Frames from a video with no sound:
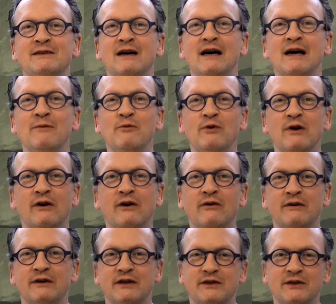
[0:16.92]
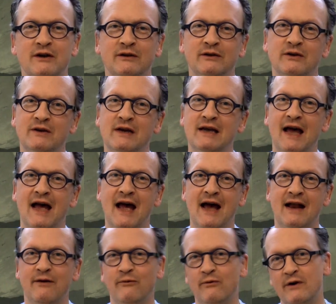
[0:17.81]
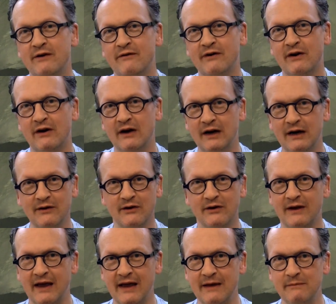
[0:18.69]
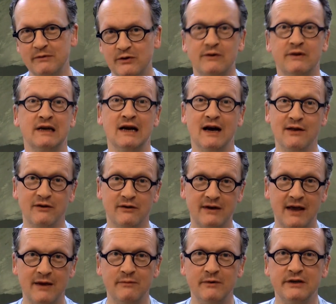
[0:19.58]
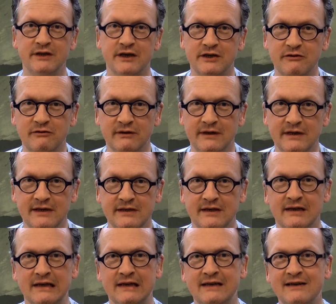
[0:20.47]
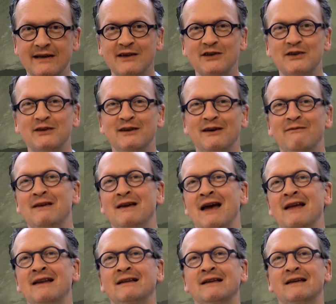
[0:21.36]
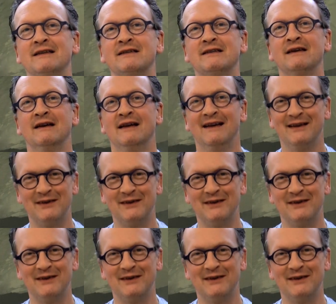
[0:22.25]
time we are going to start looking at one of our other games, or the other game we just released, Dungeon of the Endless.